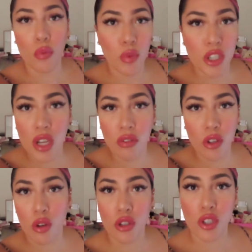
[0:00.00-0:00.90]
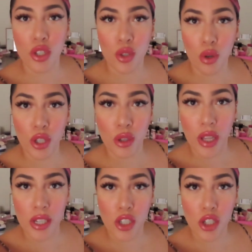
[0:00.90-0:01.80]
whichever grocery store you
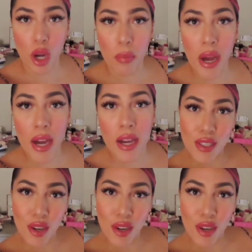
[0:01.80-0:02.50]
like to shop at.